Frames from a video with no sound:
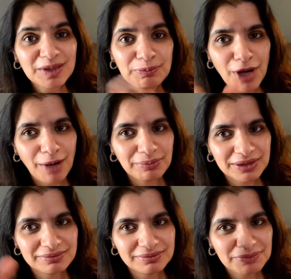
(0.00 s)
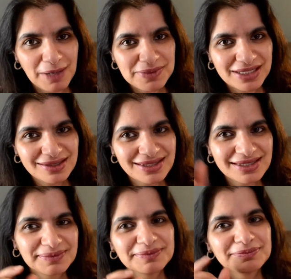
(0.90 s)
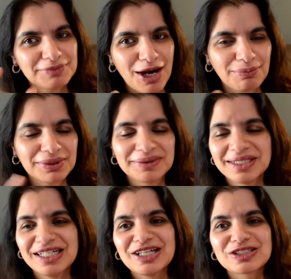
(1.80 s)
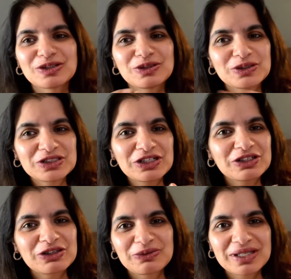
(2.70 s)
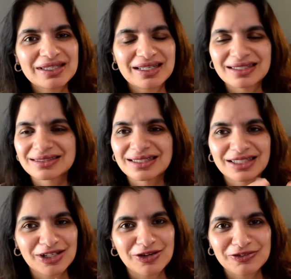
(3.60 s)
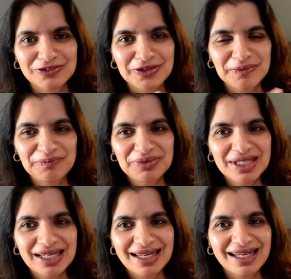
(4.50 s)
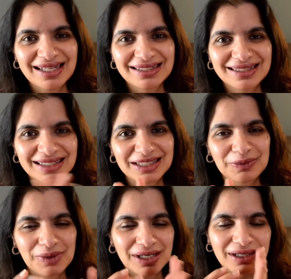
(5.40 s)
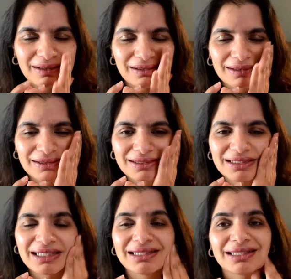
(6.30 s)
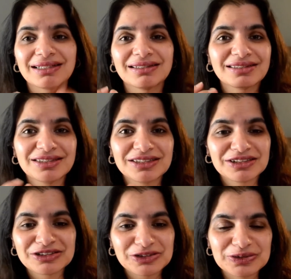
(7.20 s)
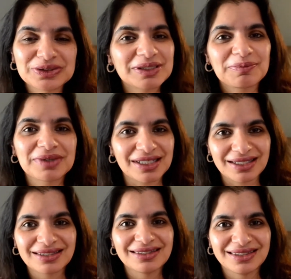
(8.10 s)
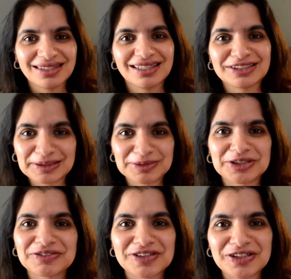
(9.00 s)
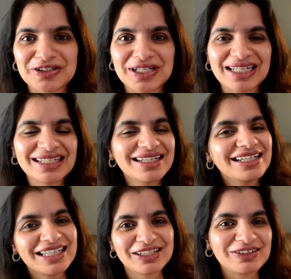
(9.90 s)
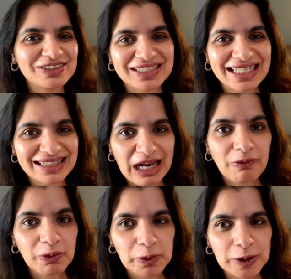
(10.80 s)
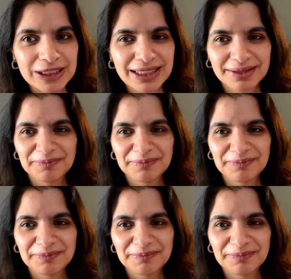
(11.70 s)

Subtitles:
popsicles, pop. So those are the three things that they go for, and that they want, and they'll do something, some sort of a learning in order to get that reward.